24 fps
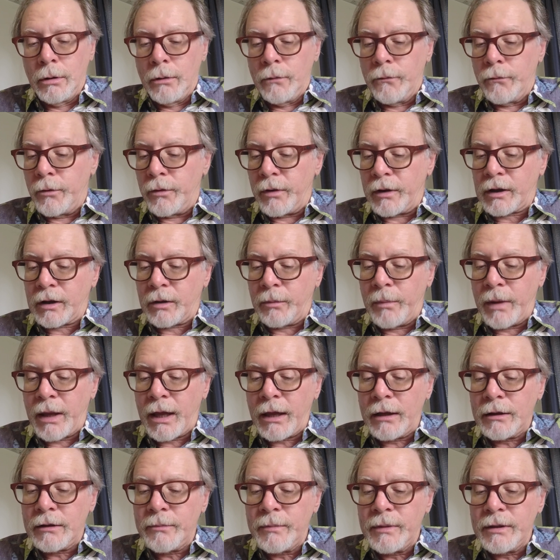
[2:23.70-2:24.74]
For the
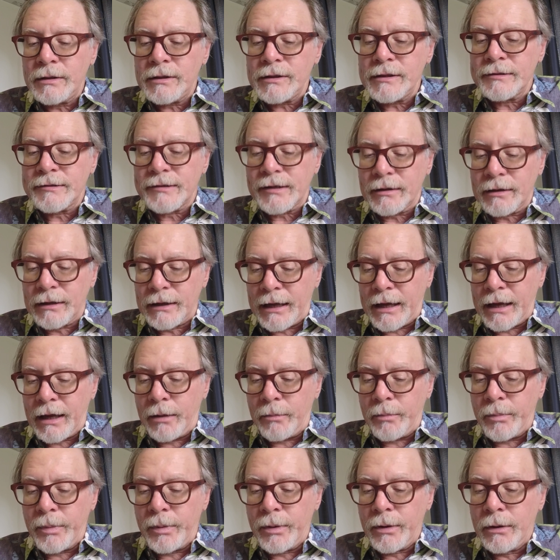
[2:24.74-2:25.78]
commandment is a
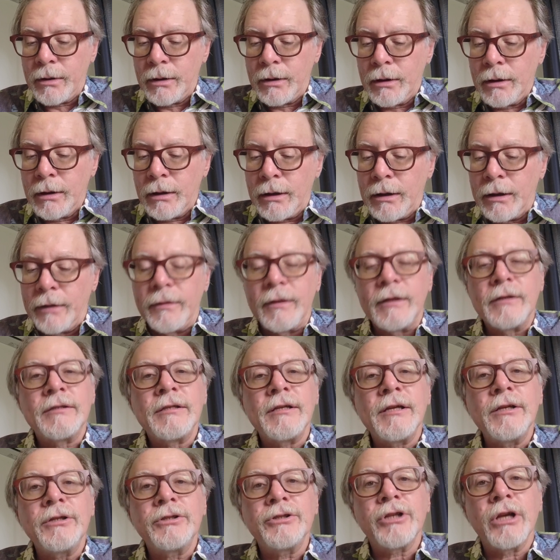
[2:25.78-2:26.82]
lamp, and the
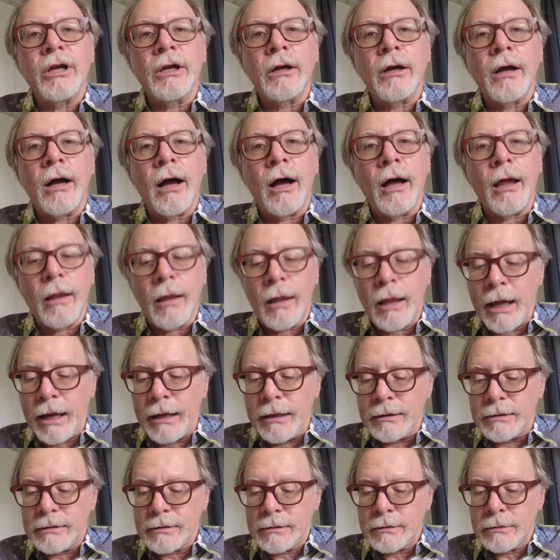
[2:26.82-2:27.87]
teaching a
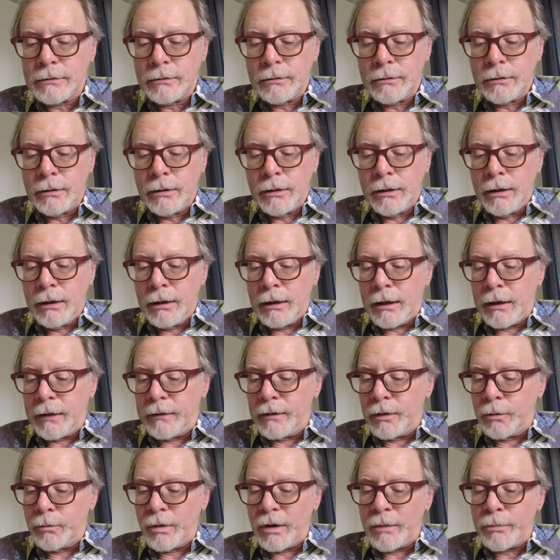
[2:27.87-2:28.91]
light,
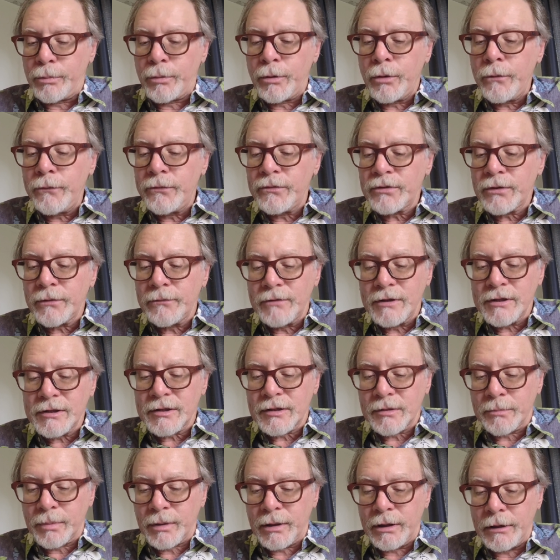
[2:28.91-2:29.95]
and the reproofs of
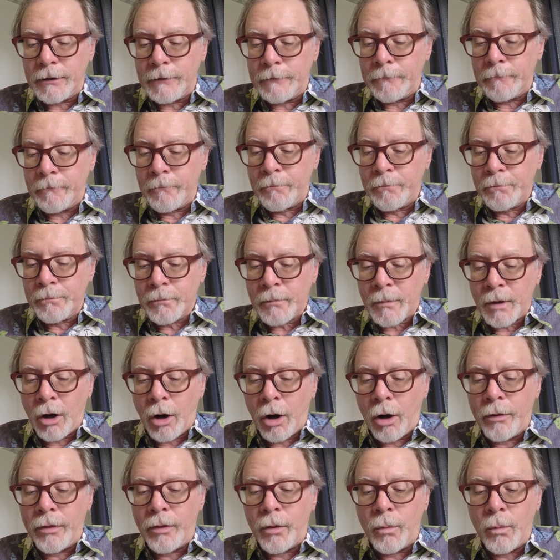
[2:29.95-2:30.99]
discipline
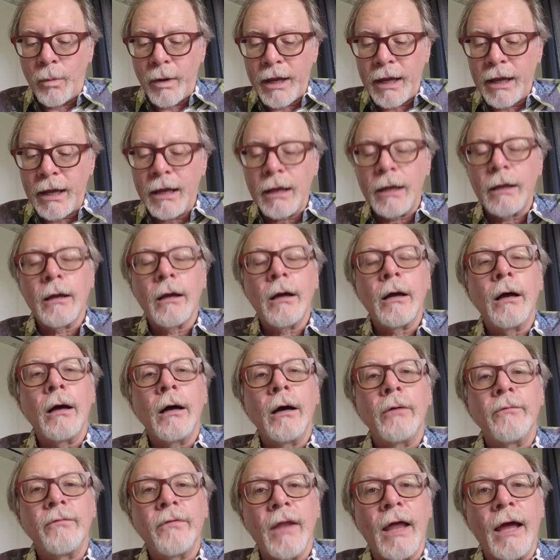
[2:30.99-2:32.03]
are the way
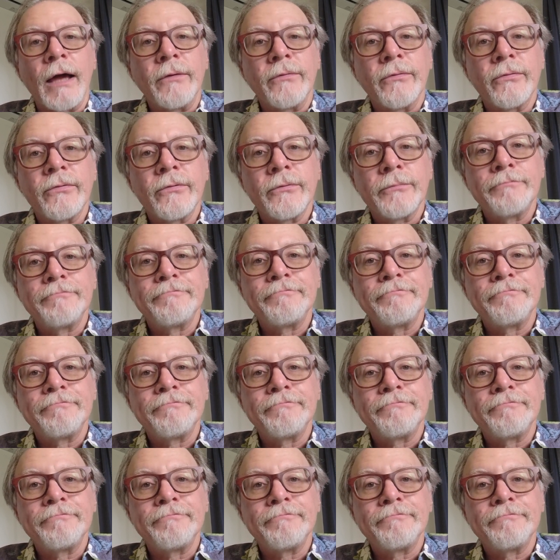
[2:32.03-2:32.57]
of life.